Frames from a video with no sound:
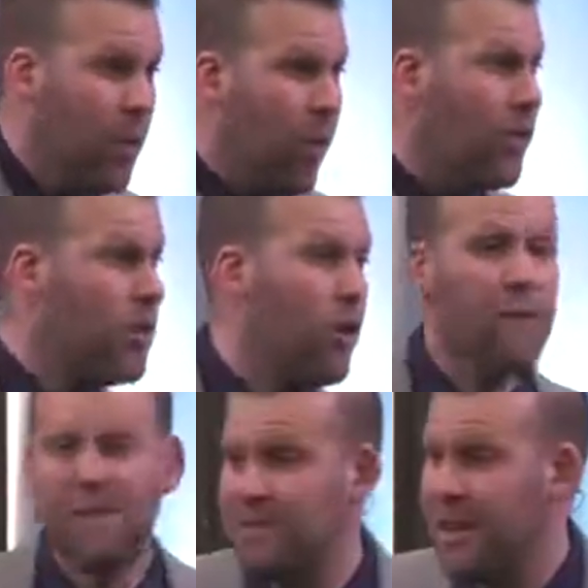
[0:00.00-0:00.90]
Whether you're
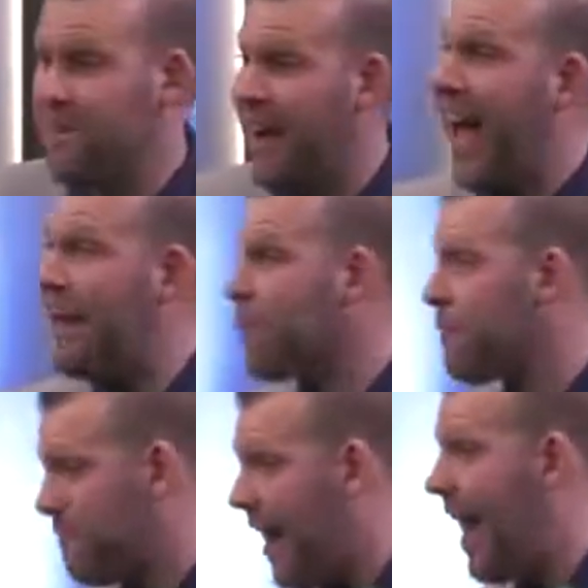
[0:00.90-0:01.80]
50, Five or
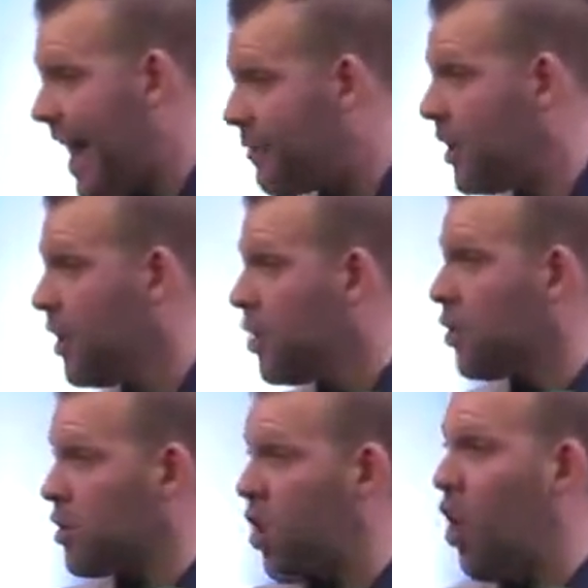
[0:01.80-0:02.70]
5,
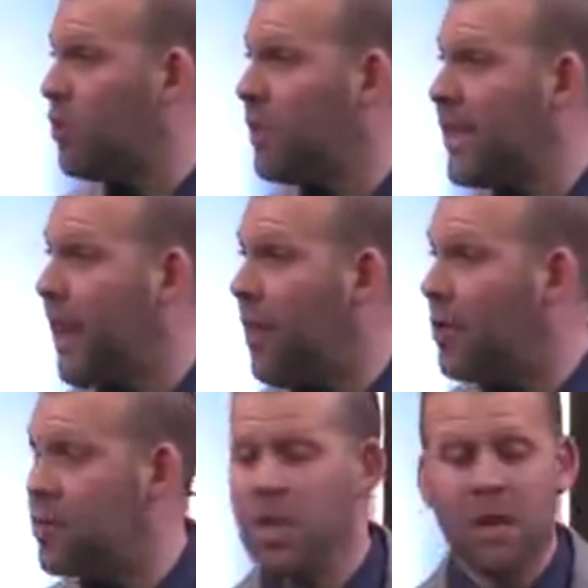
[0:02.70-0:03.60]
you're called to lead
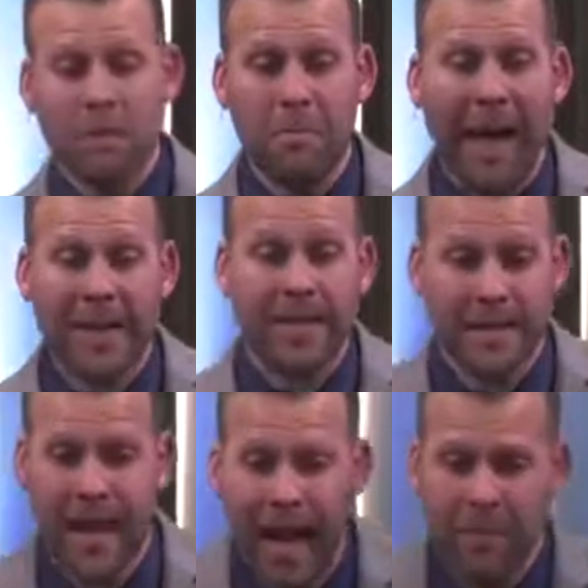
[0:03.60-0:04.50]
others back to
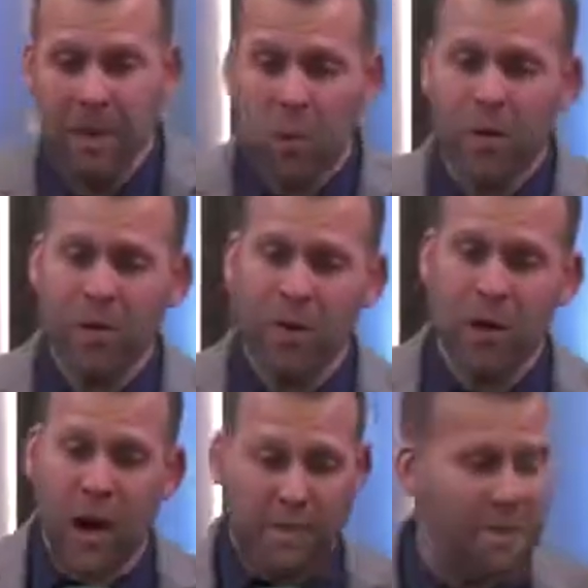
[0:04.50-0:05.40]
God. Whether
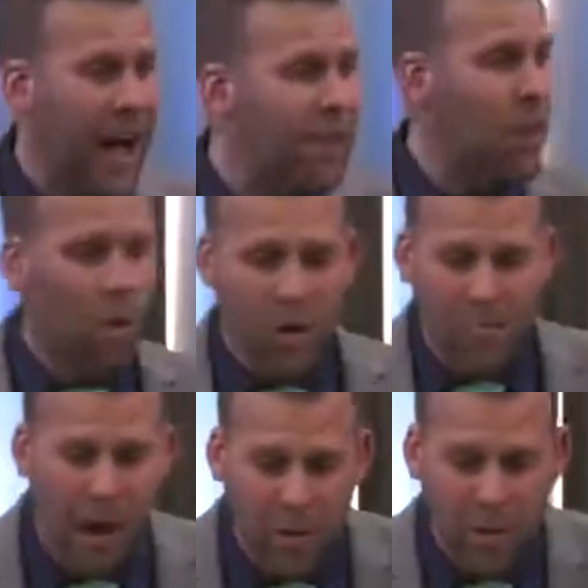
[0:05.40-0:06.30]
you're a father or a
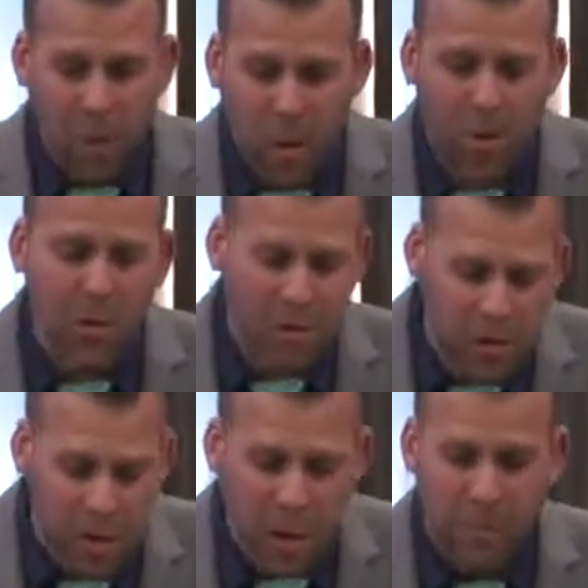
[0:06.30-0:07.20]
mother, whether you're
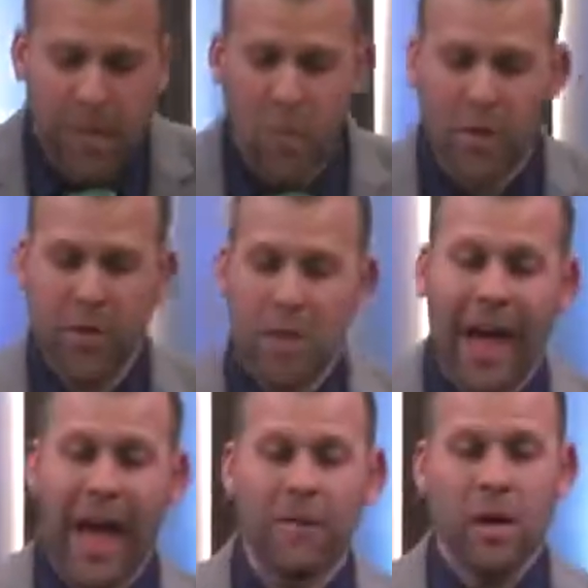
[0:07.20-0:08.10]
single, whether you
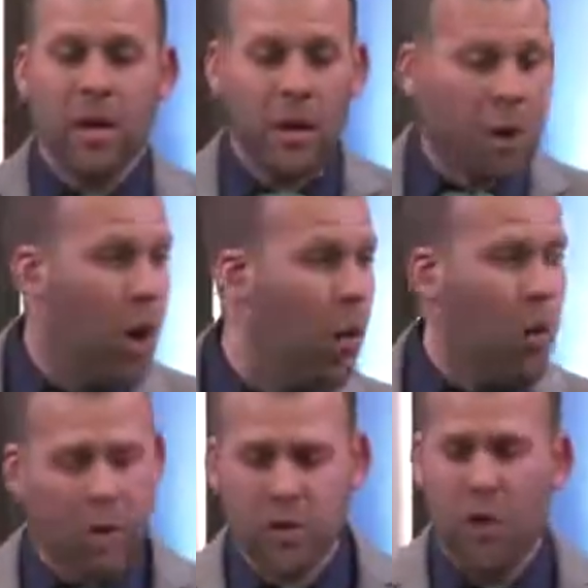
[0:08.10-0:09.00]
have co uh,
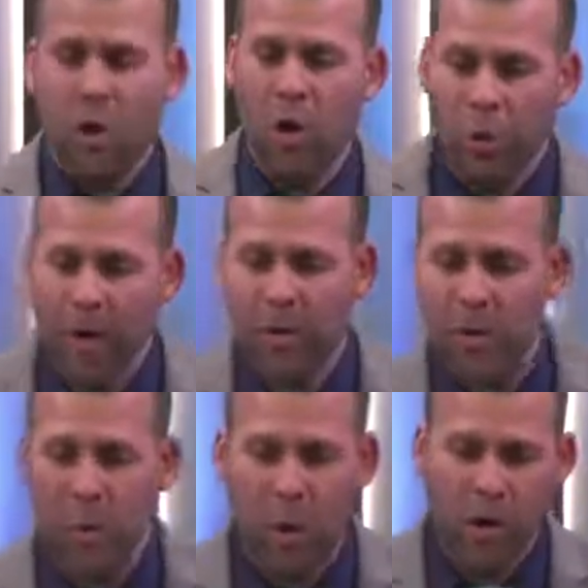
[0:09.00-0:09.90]
coworkers, or whether
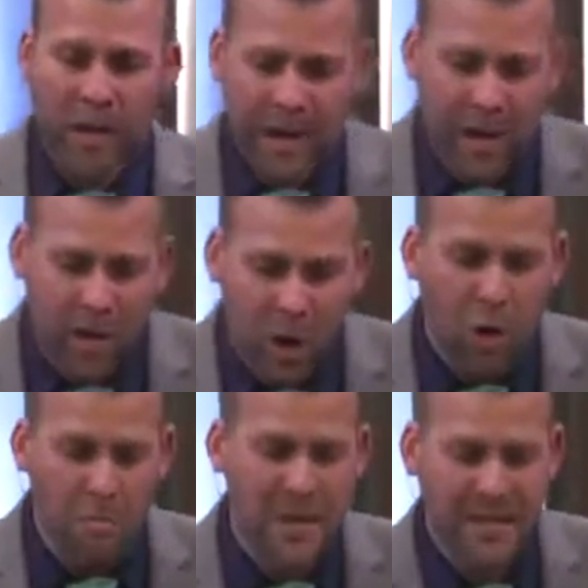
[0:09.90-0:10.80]
you work in your
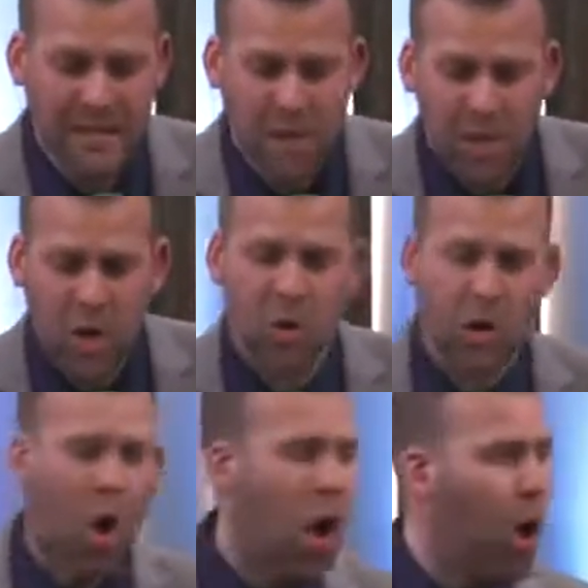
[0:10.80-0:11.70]
own business, you are
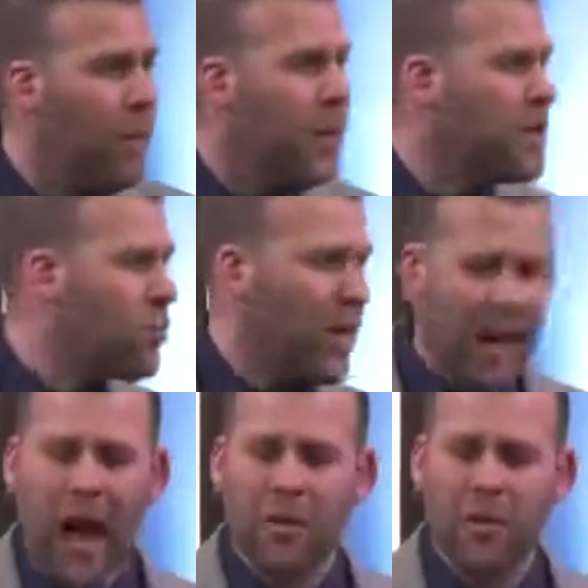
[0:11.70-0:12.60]
called to bring
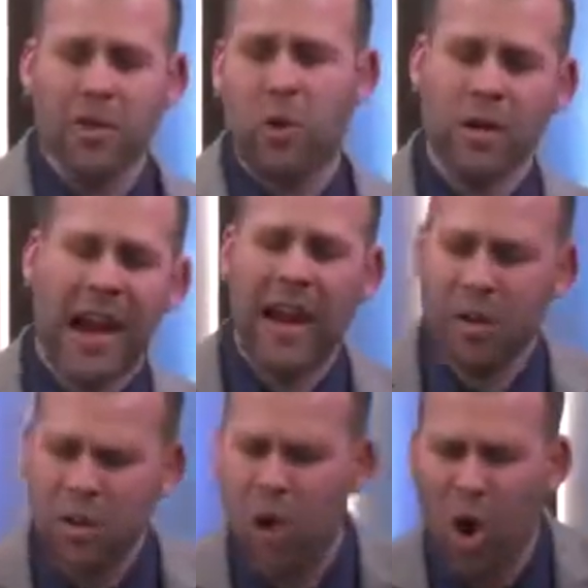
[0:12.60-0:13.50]
others toward God.
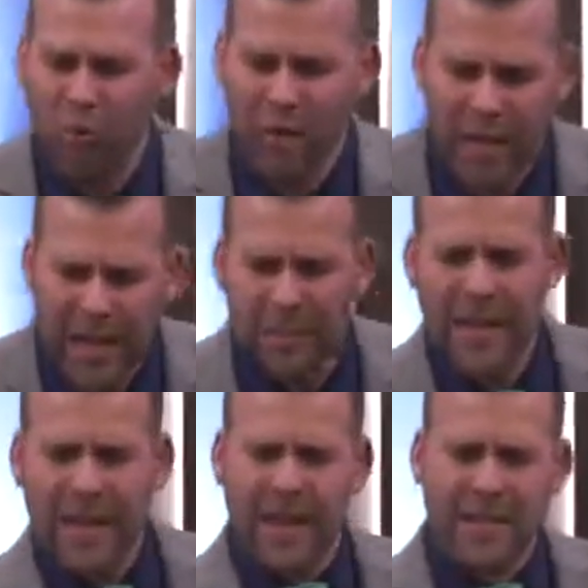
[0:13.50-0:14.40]
You're called to lead.
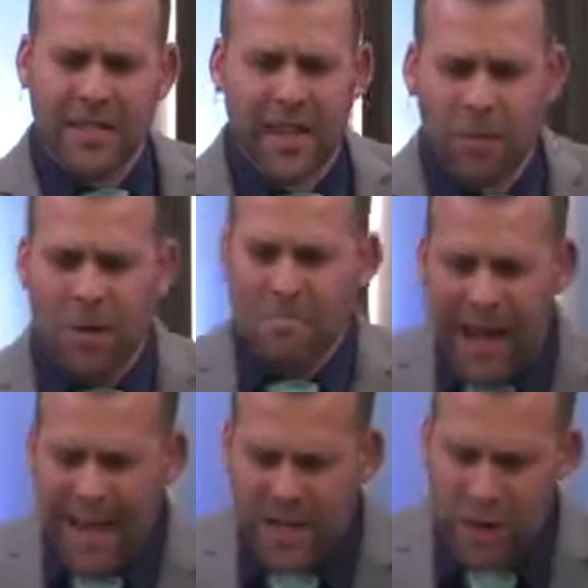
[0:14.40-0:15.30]
And I see a
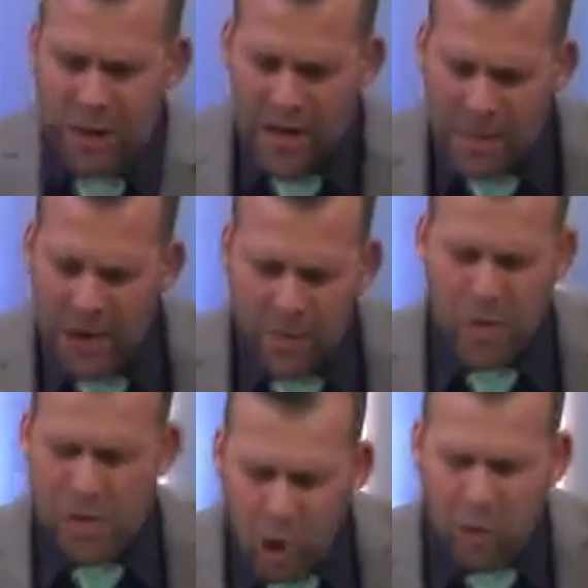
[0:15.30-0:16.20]
reminder about the
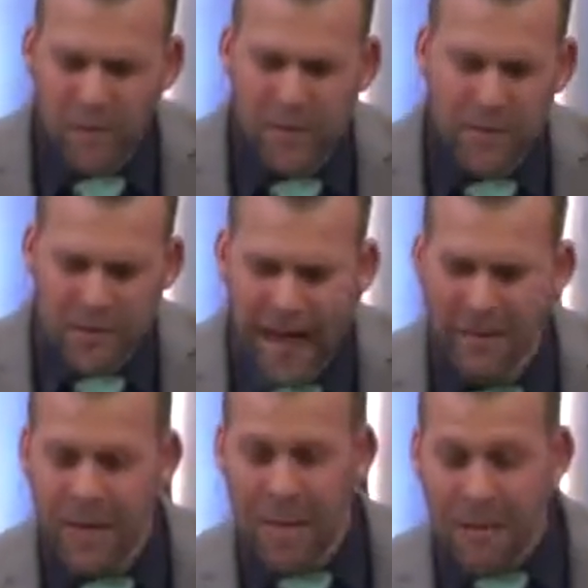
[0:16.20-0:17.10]
calling of
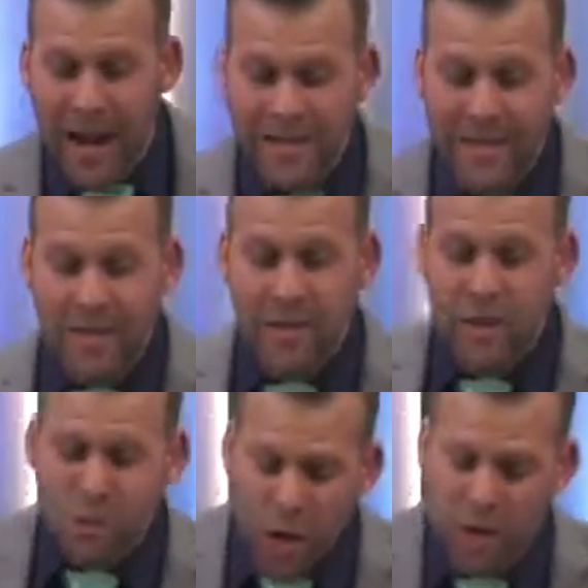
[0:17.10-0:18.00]
God, but I see
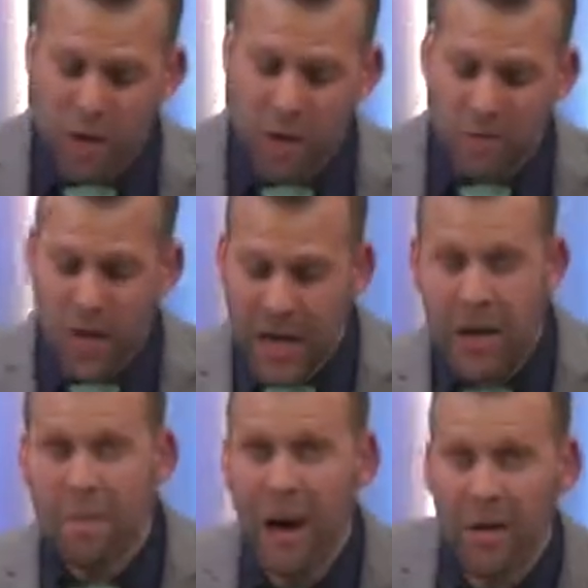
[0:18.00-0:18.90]
instruction
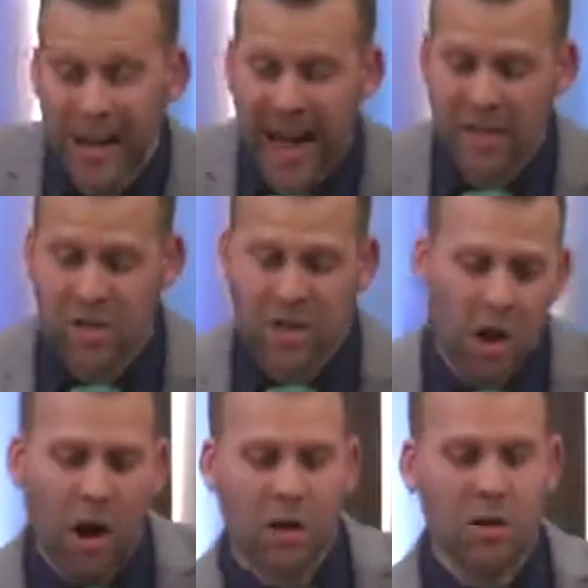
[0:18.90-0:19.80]
about God's
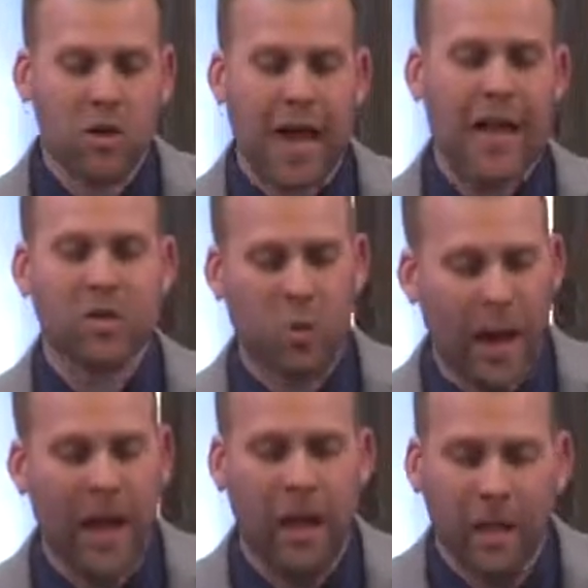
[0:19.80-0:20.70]
charge as
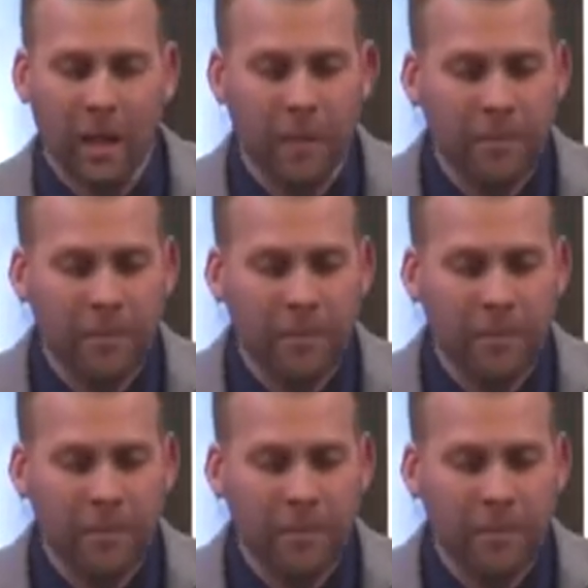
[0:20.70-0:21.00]
well.